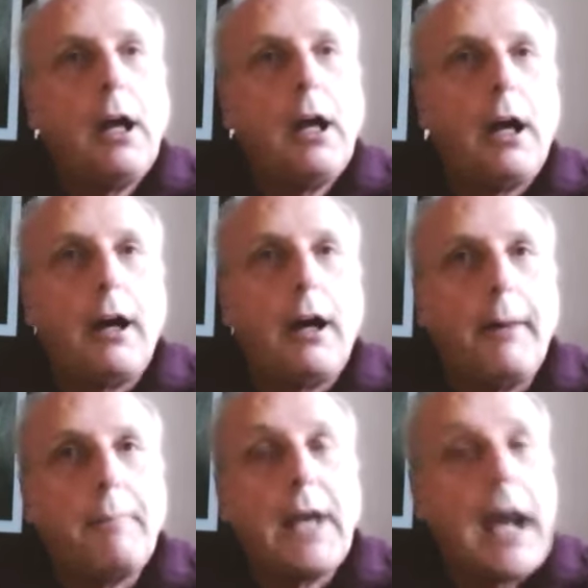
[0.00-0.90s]

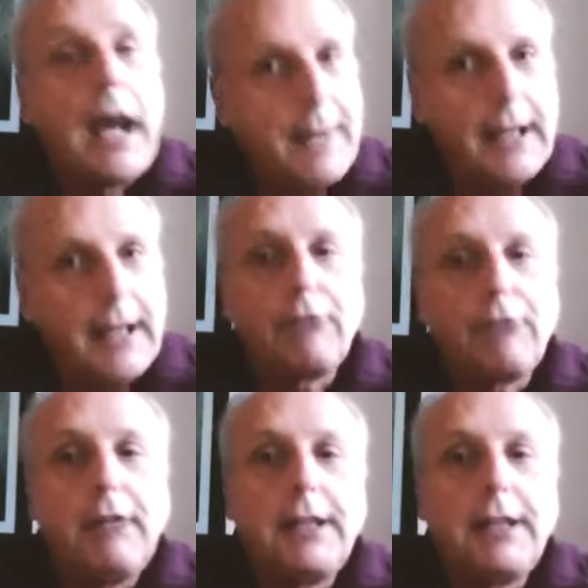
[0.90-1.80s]
And then I
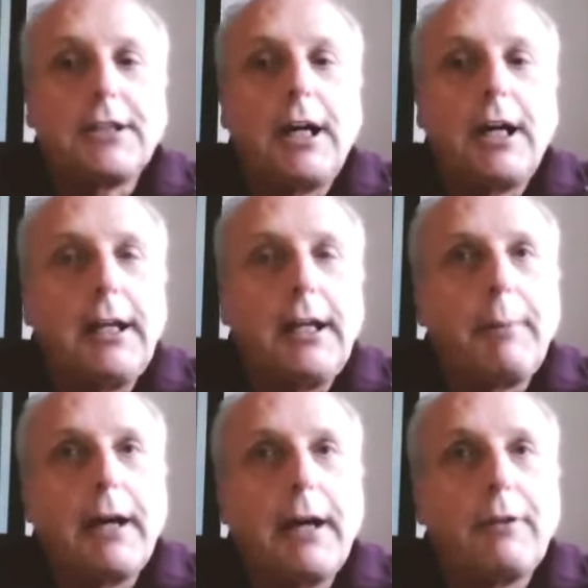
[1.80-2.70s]
agree entirely
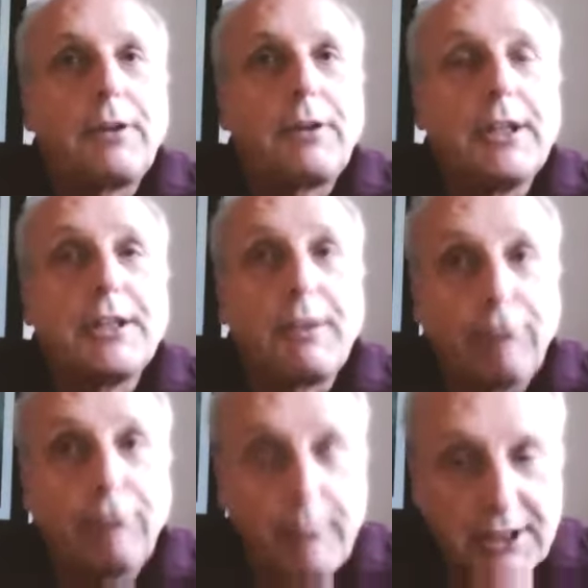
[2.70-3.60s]
about this
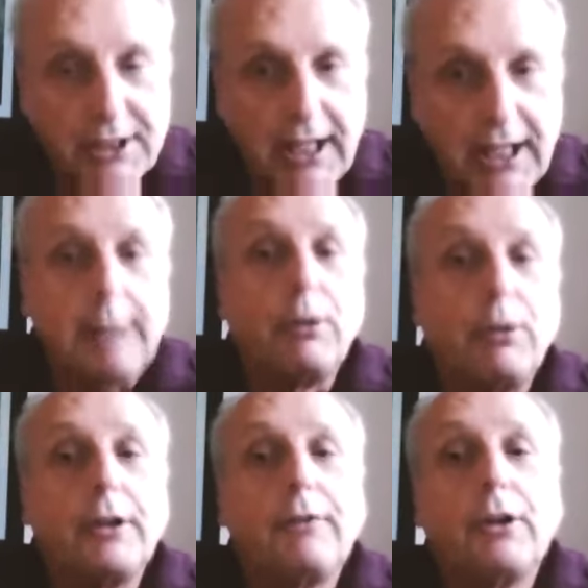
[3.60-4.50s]
from the sailing
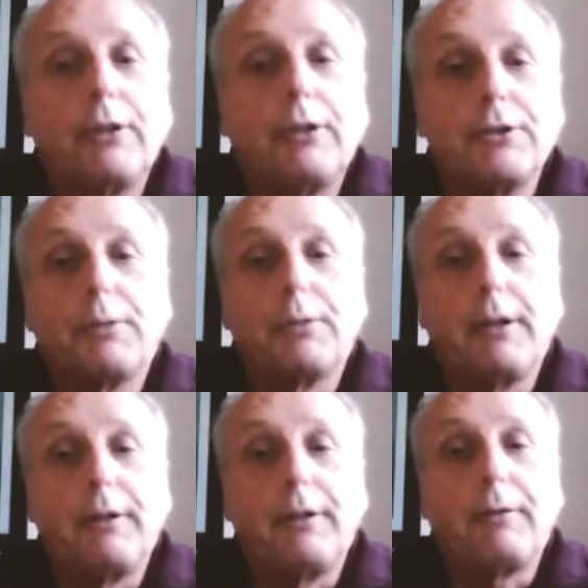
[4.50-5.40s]
point of view, because one
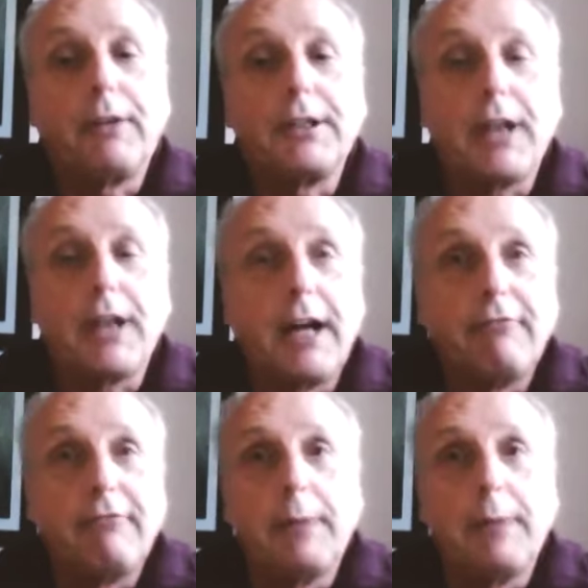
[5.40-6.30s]
of the things that I
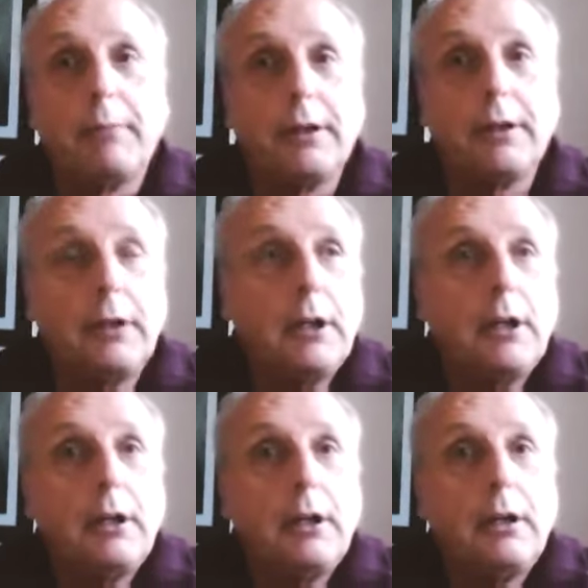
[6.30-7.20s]
remember
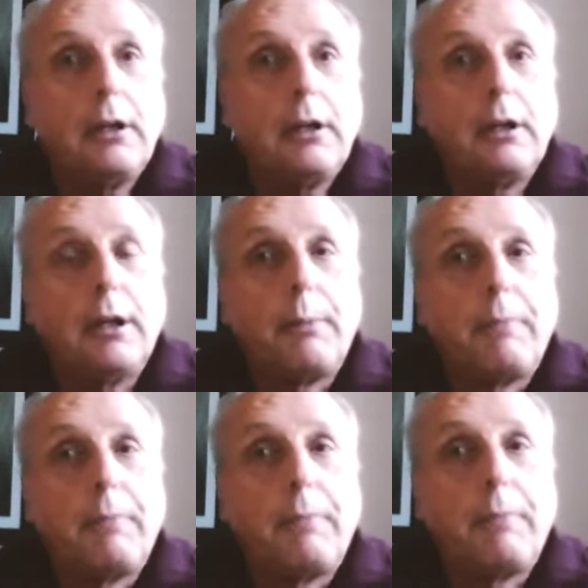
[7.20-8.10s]

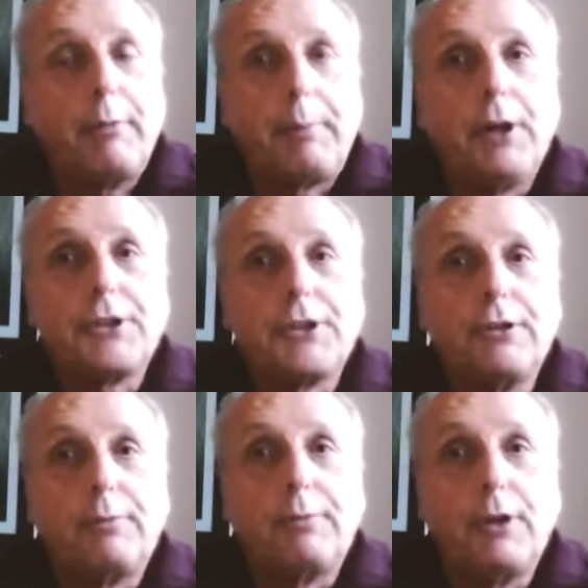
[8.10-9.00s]
from a
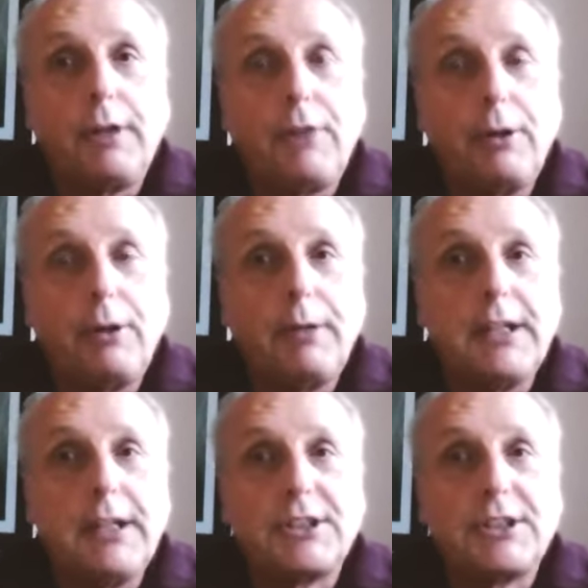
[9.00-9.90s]
personal point of view
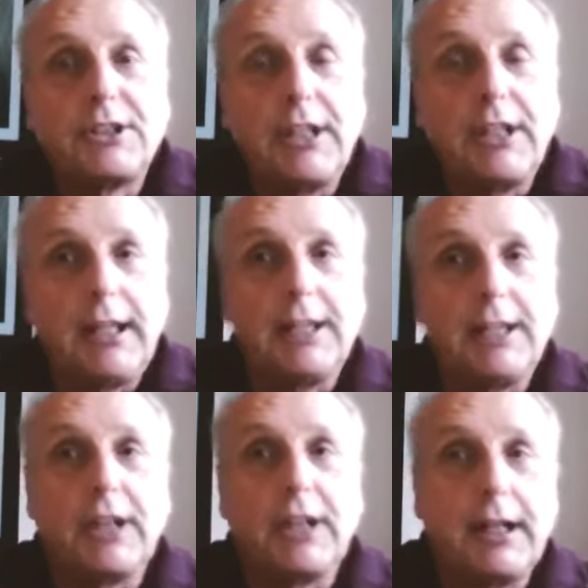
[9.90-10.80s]
is sitting
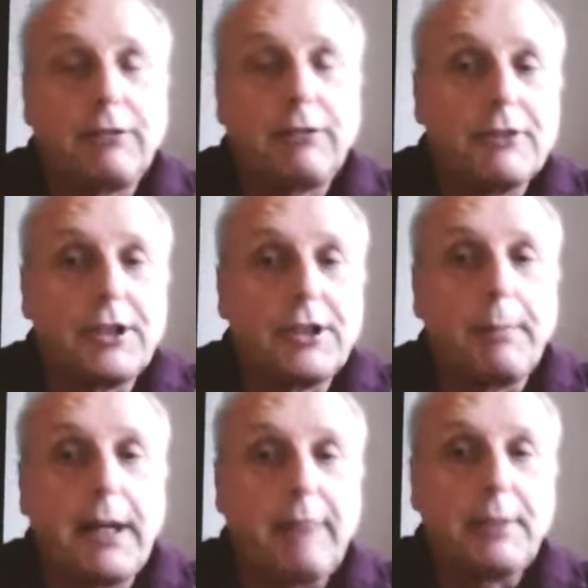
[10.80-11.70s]
inside, crossing the
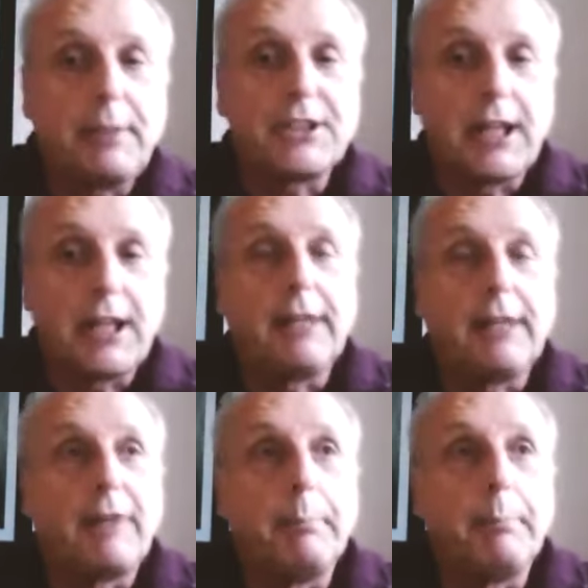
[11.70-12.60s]
Bay of Biscay in
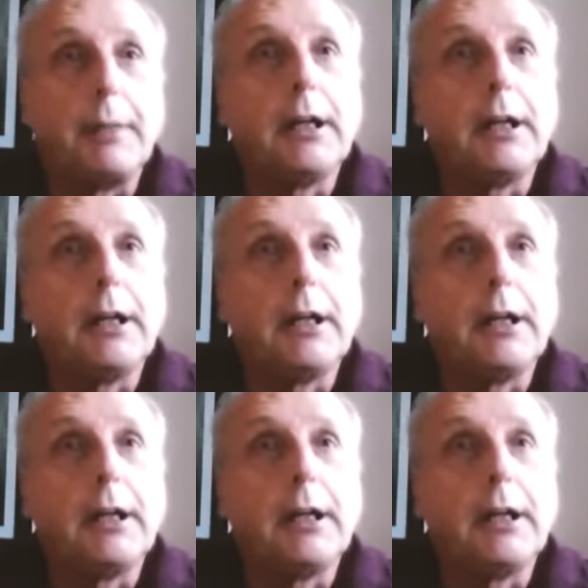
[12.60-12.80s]
November,